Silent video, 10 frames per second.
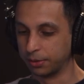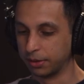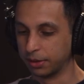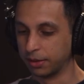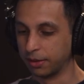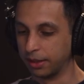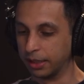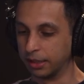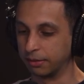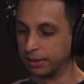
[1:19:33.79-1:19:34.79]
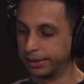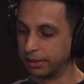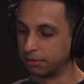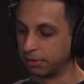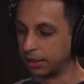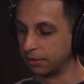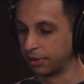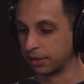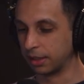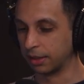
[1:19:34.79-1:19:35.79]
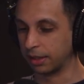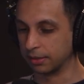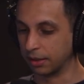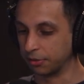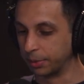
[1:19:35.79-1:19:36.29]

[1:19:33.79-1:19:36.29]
the thing, and really investing in that stuff.